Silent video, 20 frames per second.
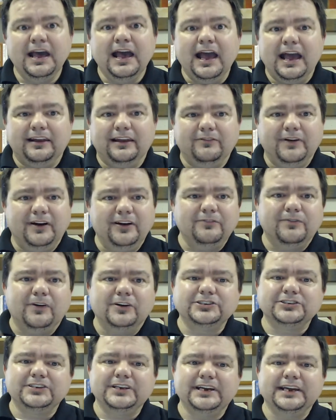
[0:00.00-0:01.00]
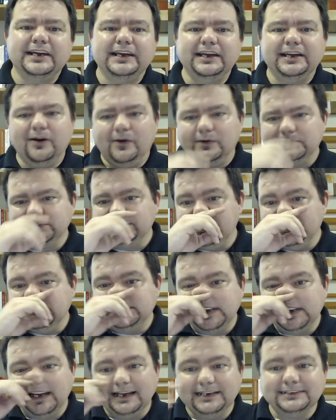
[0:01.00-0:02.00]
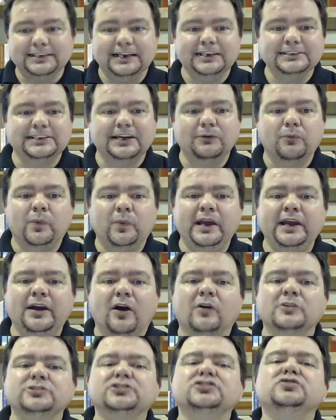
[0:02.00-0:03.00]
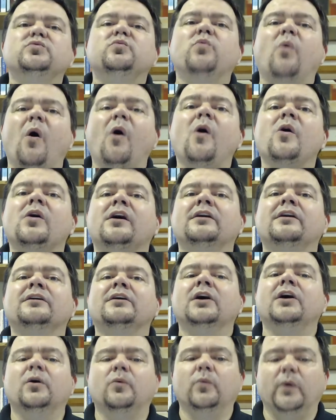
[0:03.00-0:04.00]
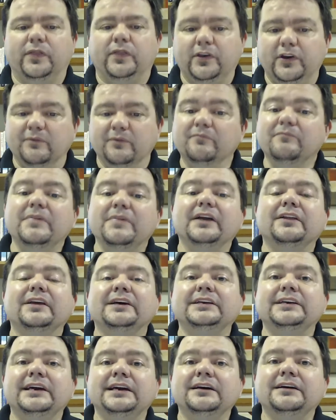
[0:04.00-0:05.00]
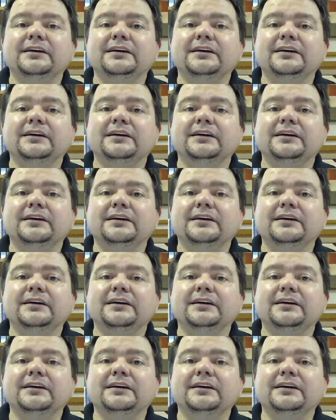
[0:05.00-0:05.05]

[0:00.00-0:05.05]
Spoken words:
And the very first thing he goes and he says is that we are to walk with humility